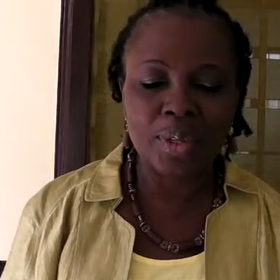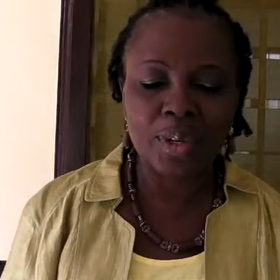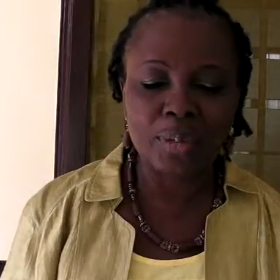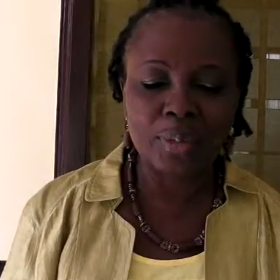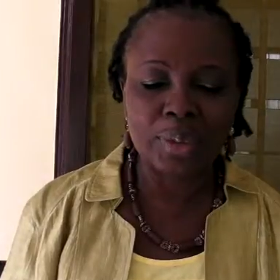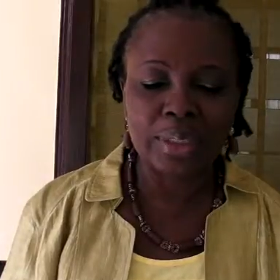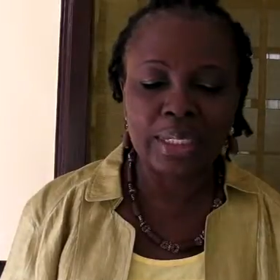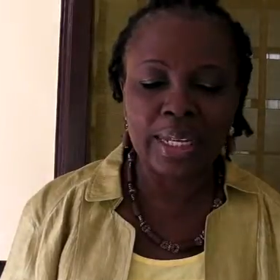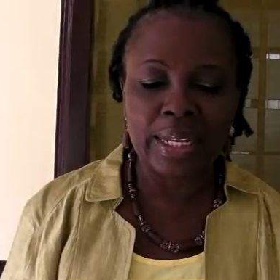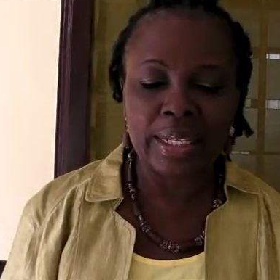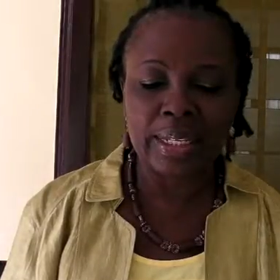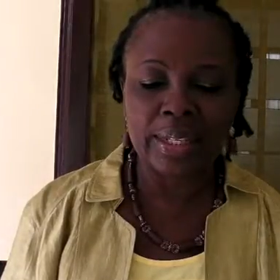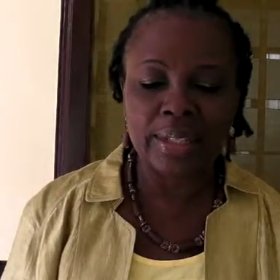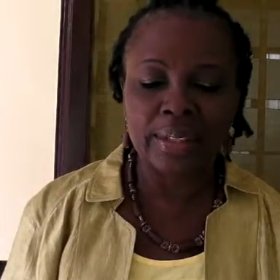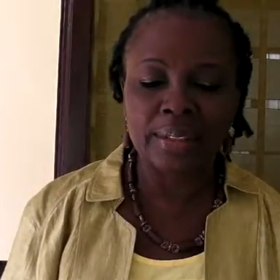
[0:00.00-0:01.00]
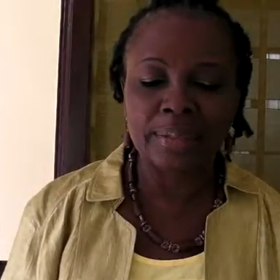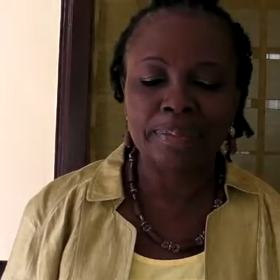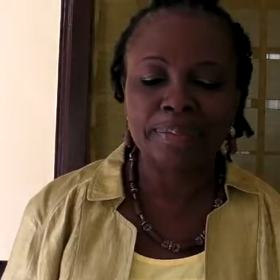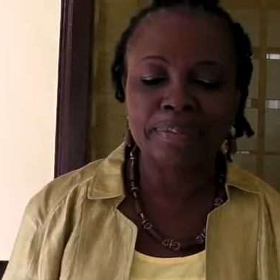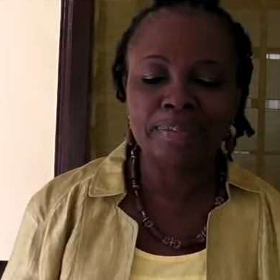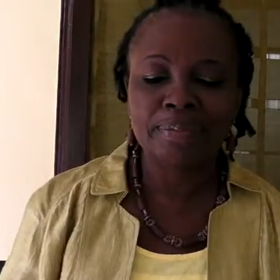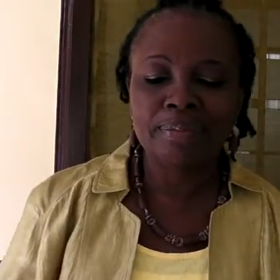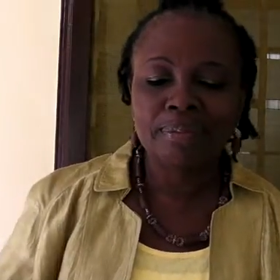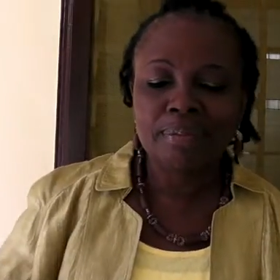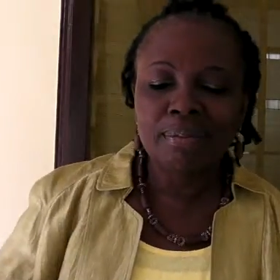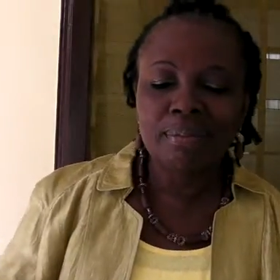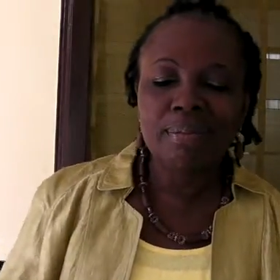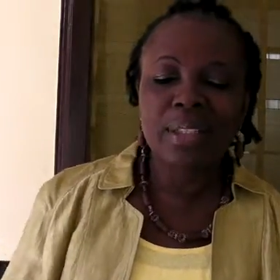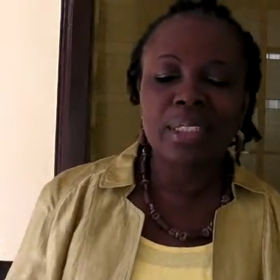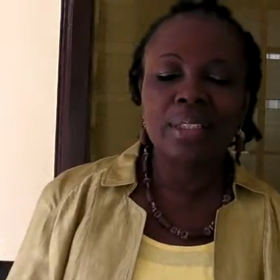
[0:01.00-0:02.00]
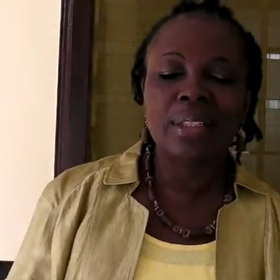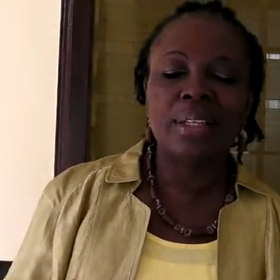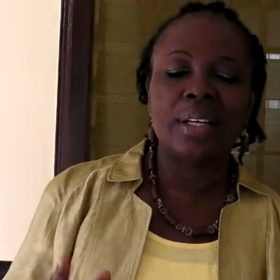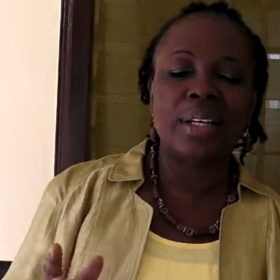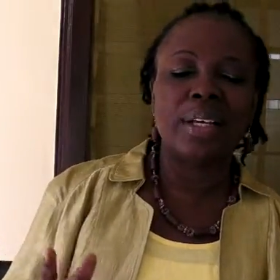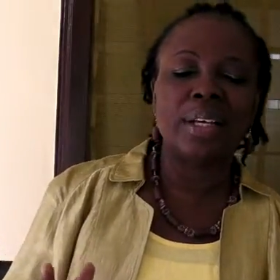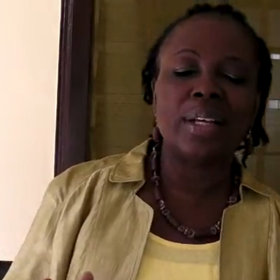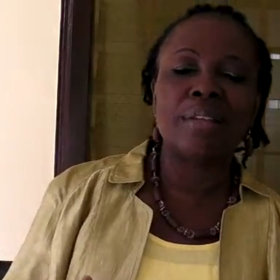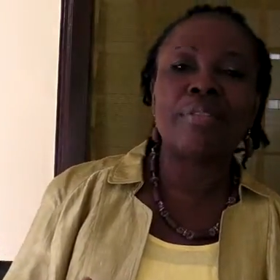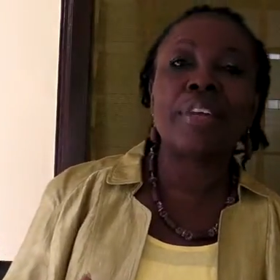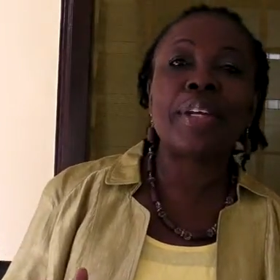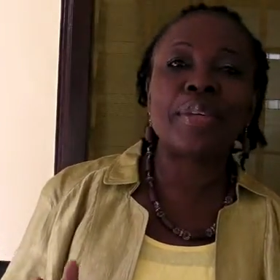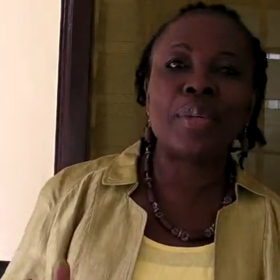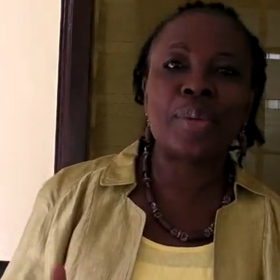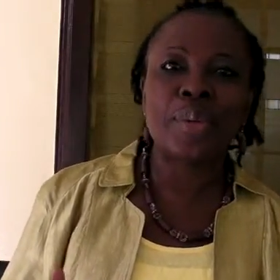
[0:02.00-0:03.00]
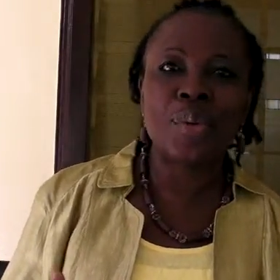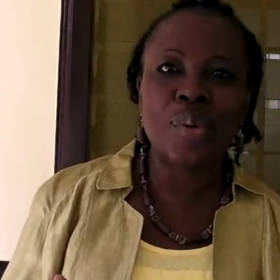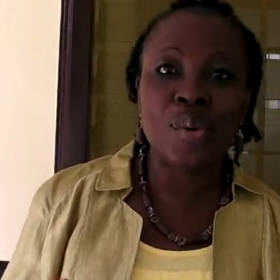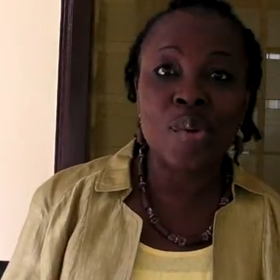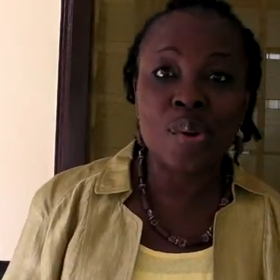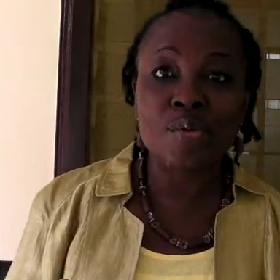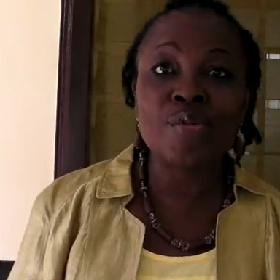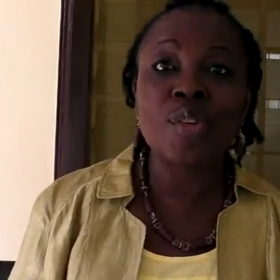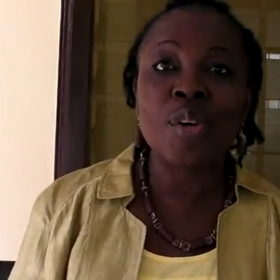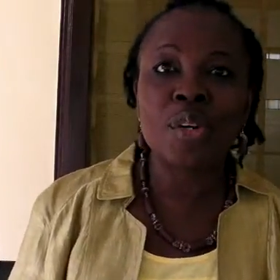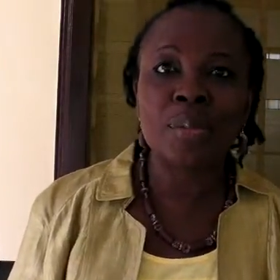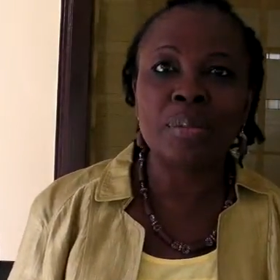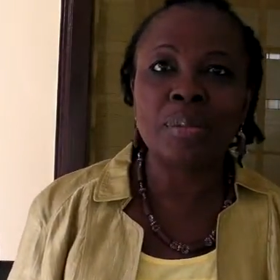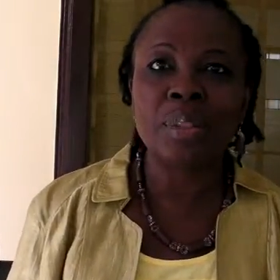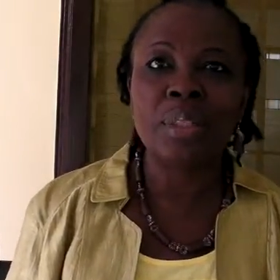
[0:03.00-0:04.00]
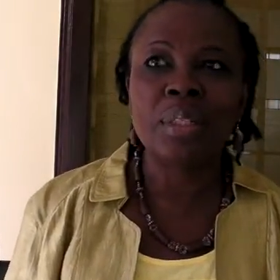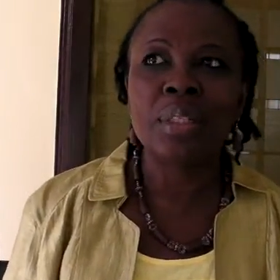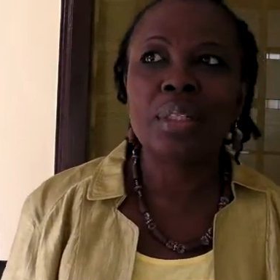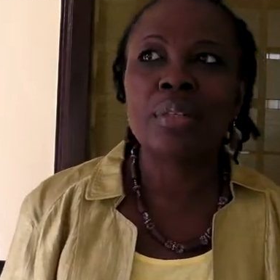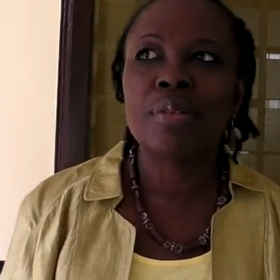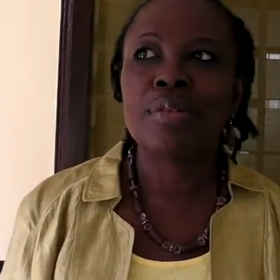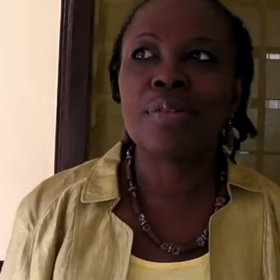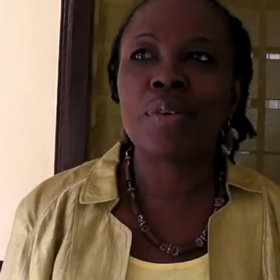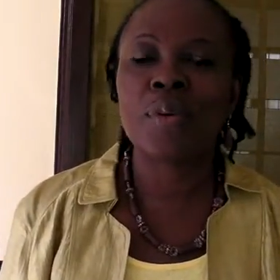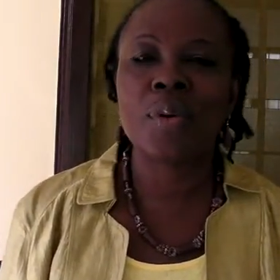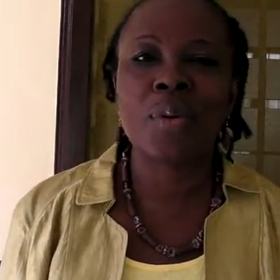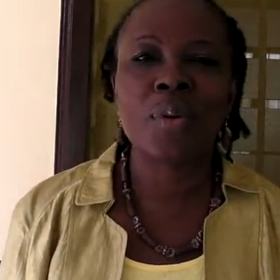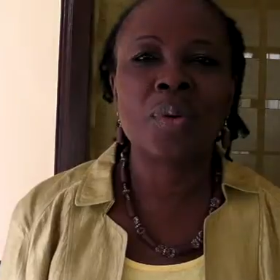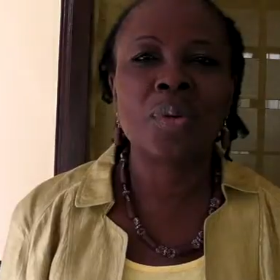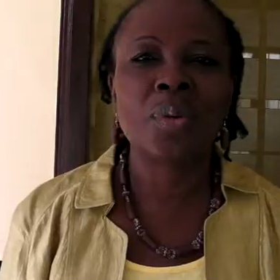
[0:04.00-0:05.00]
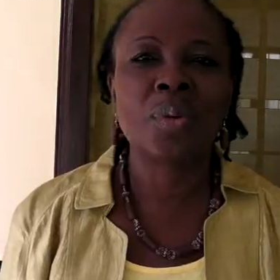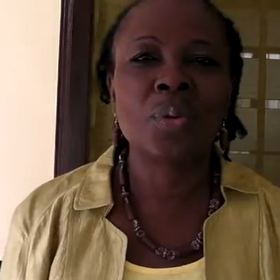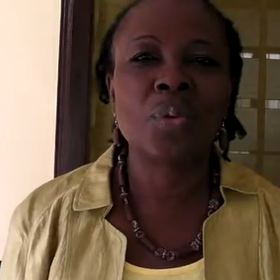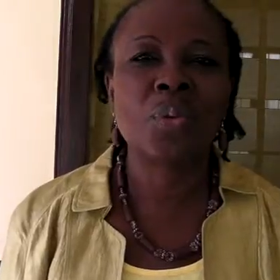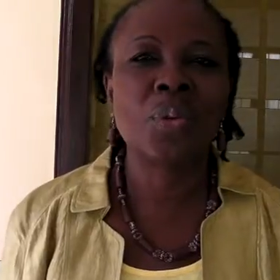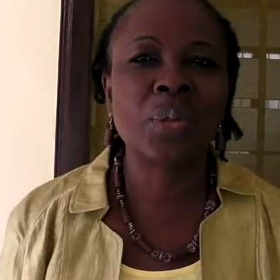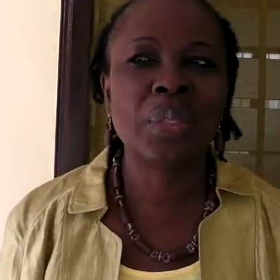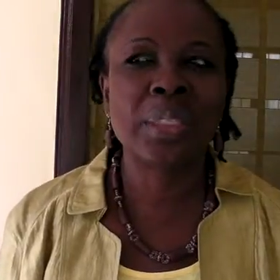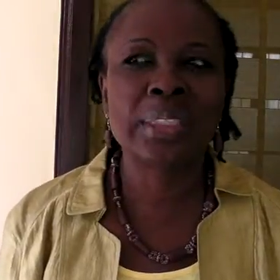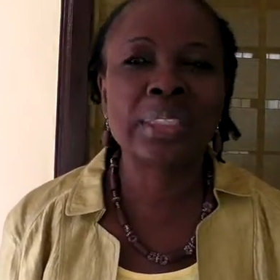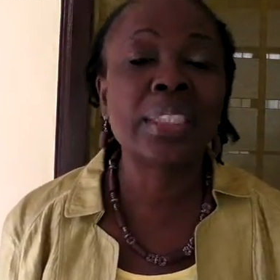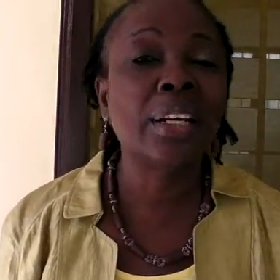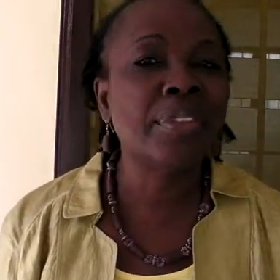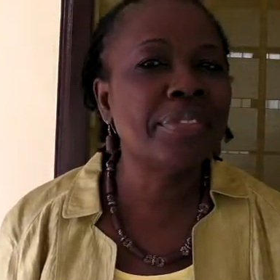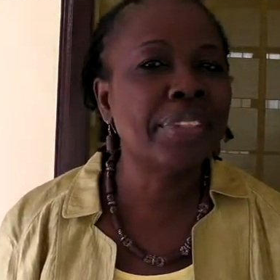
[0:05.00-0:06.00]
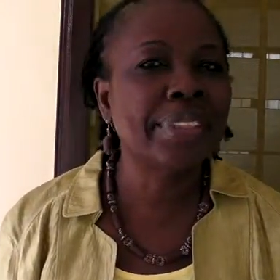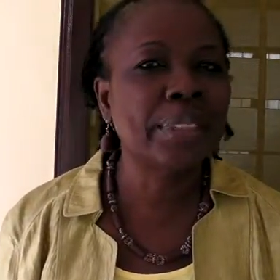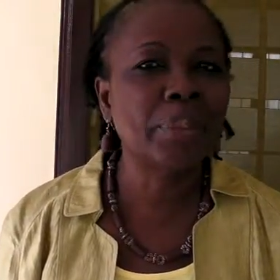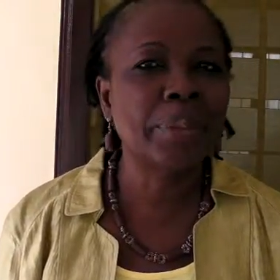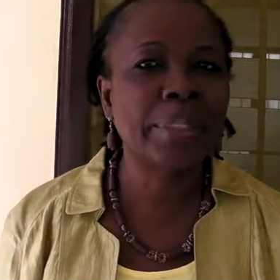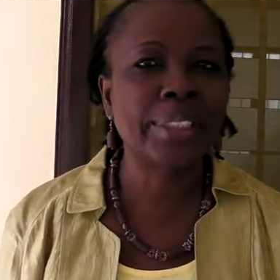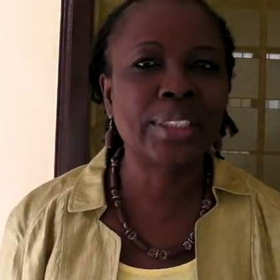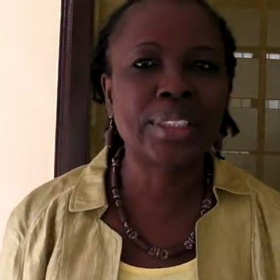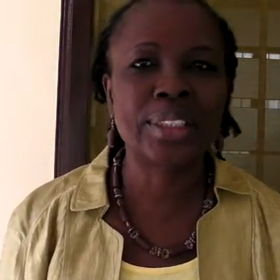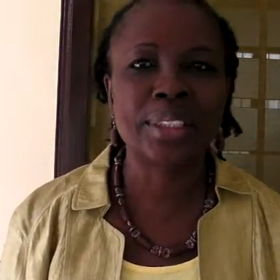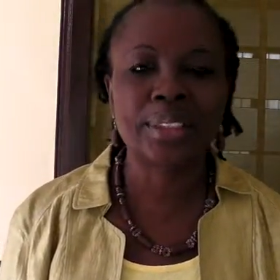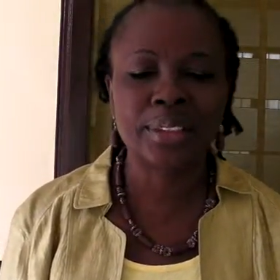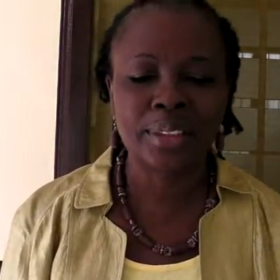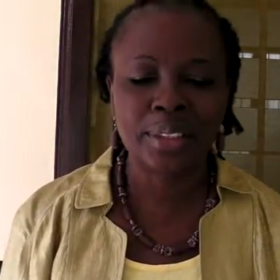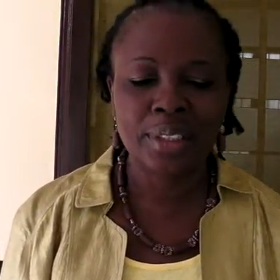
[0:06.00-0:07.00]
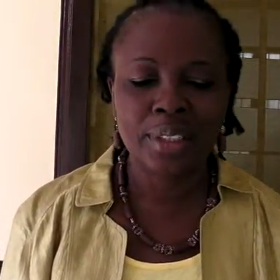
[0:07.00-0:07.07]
almost like a venue or a forum for self-expression,